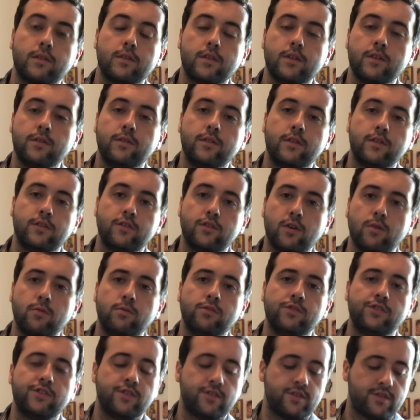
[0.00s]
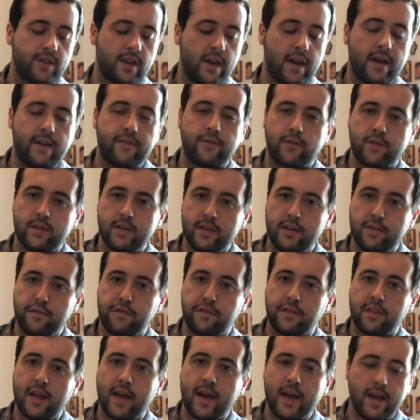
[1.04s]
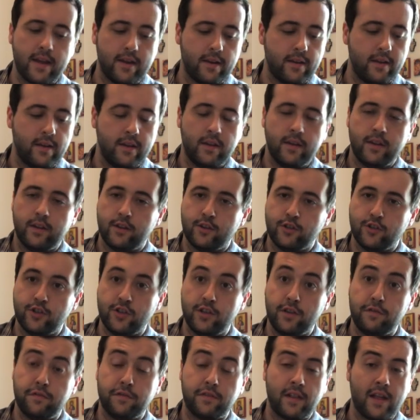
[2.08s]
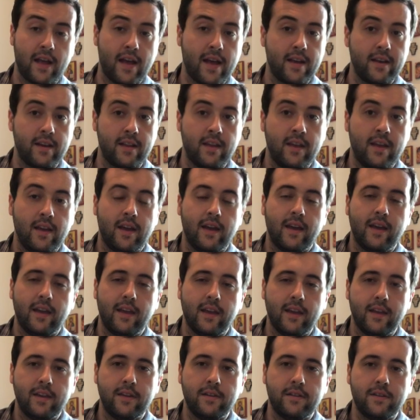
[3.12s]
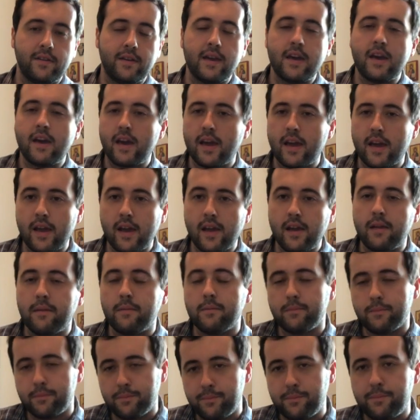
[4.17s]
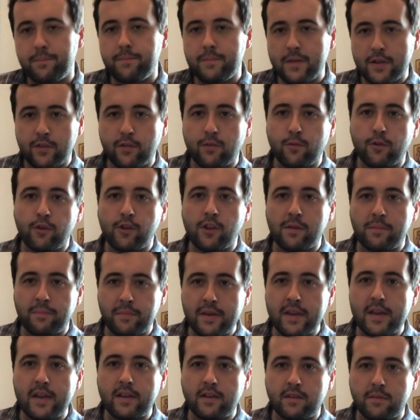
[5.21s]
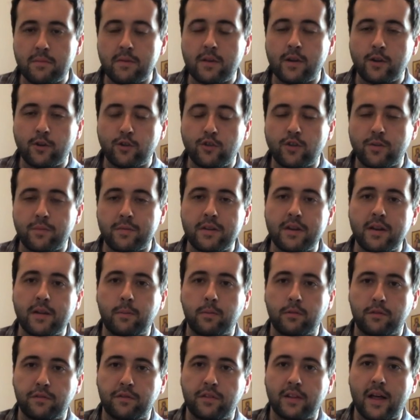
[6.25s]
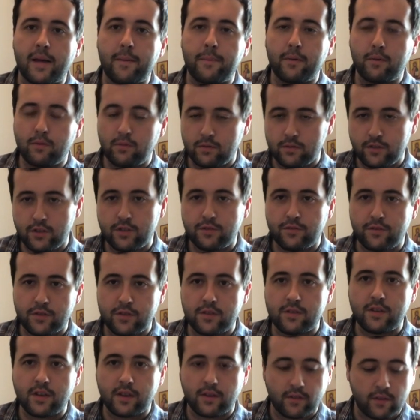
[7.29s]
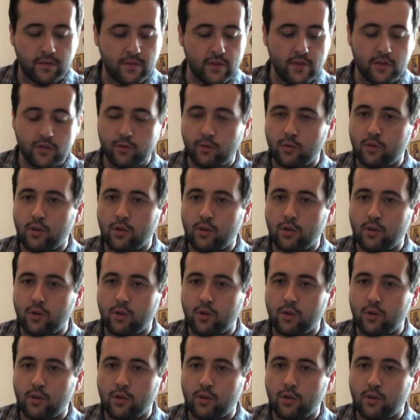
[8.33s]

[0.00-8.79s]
the tonal centers I have are E flat, G flat, and A. It's really B diminished or B double flat, but we'll just, for the sake of convenience,